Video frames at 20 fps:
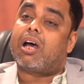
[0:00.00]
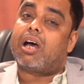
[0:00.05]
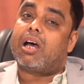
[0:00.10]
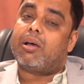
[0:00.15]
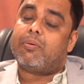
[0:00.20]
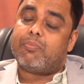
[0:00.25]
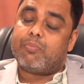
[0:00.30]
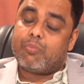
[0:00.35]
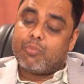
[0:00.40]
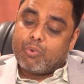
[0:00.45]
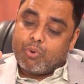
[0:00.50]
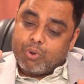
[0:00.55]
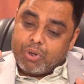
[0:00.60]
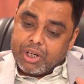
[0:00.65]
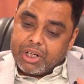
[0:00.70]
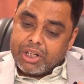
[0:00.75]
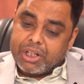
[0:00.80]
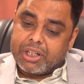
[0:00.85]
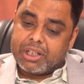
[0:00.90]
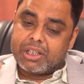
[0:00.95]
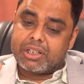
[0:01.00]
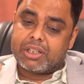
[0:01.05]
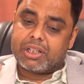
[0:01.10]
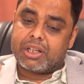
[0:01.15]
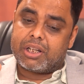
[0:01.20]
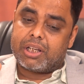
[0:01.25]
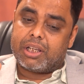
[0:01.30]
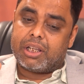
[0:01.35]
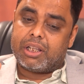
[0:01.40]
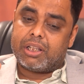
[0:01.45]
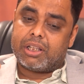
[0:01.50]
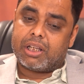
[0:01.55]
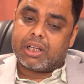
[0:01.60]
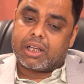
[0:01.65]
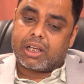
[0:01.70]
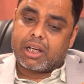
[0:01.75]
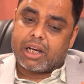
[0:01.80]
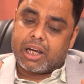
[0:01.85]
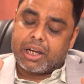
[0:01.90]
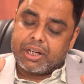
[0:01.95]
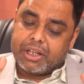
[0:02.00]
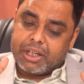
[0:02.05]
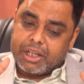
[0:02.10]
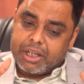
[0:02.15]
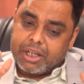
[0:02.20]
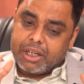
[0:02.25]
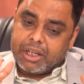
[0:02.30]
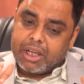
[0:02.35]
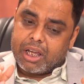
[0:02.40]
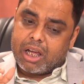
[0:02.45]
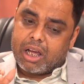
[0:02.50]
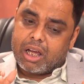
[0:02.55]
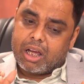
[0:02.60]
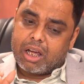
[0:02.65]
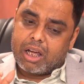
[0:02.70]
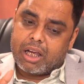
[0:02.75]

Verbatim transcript: I'm more interested in the criteria